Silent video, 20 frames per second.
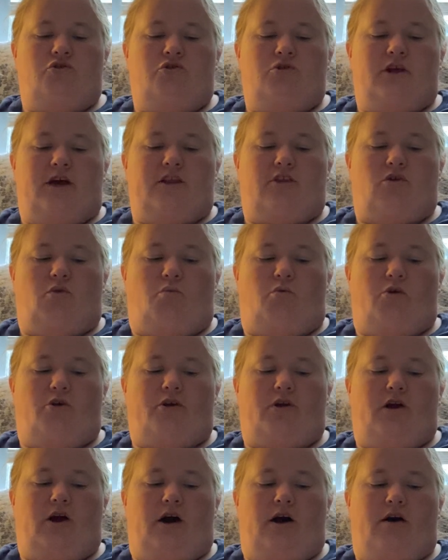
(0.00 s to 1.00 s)
look like the
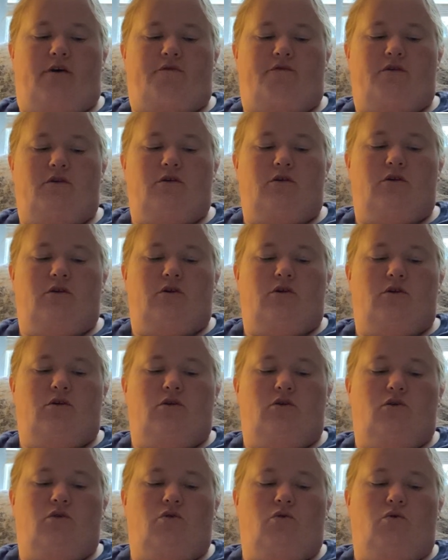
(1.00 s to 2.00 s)
work of
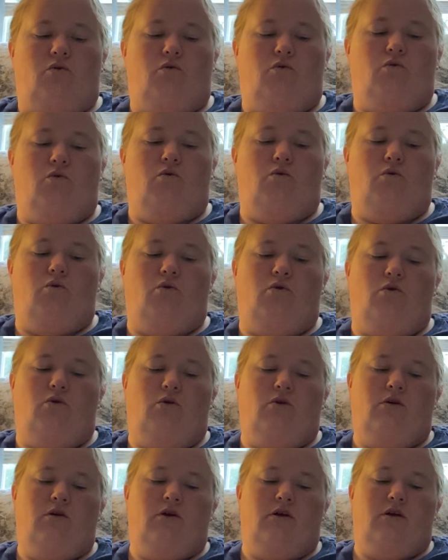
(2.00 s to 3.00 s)

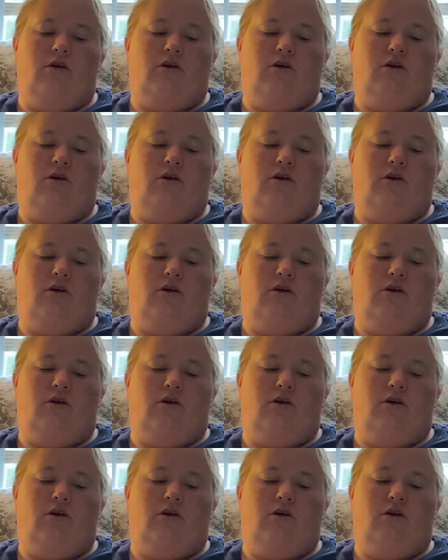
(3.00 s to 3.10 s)
who?